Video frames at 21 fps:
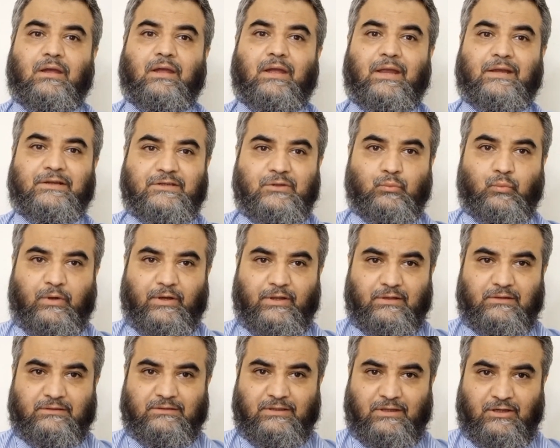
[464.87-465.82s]

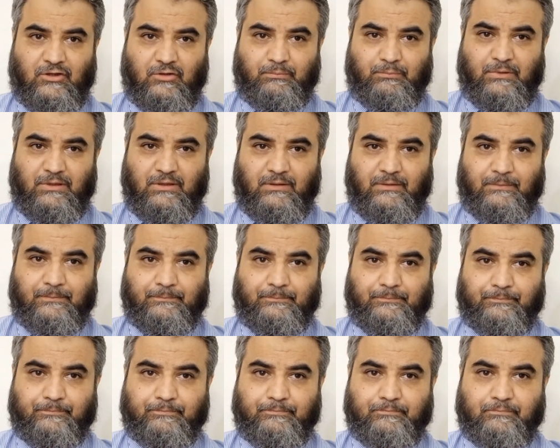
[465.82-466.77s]
antiviral therapy,
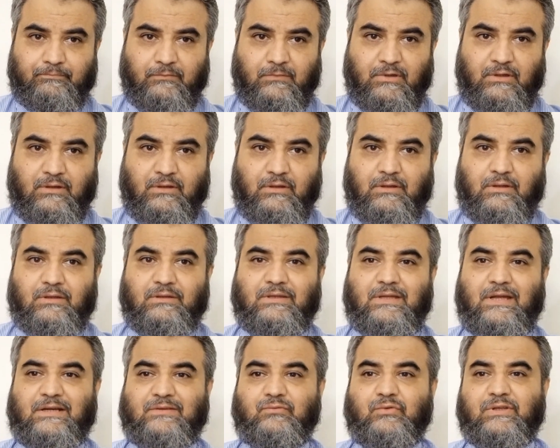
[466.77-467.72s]

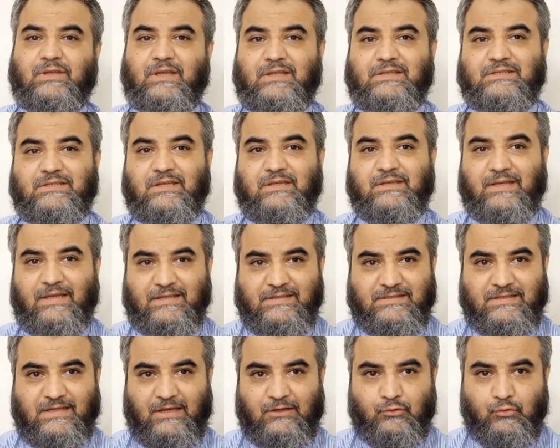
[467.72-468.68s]
that we can say
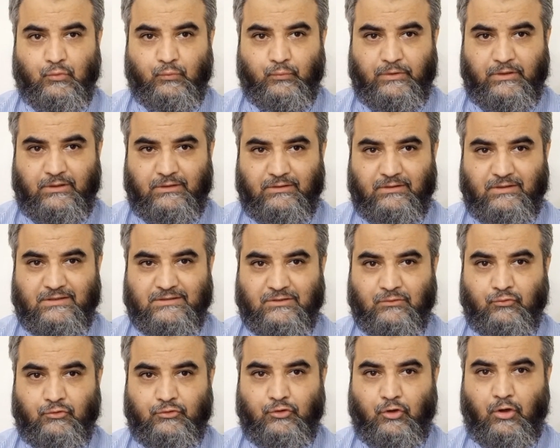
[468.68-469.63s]
ganciclovir is
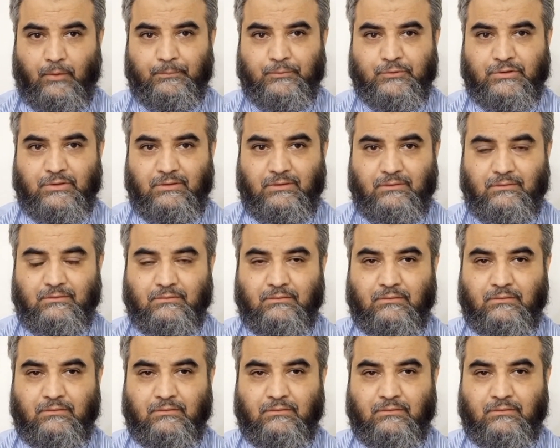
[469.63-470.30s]
a good option,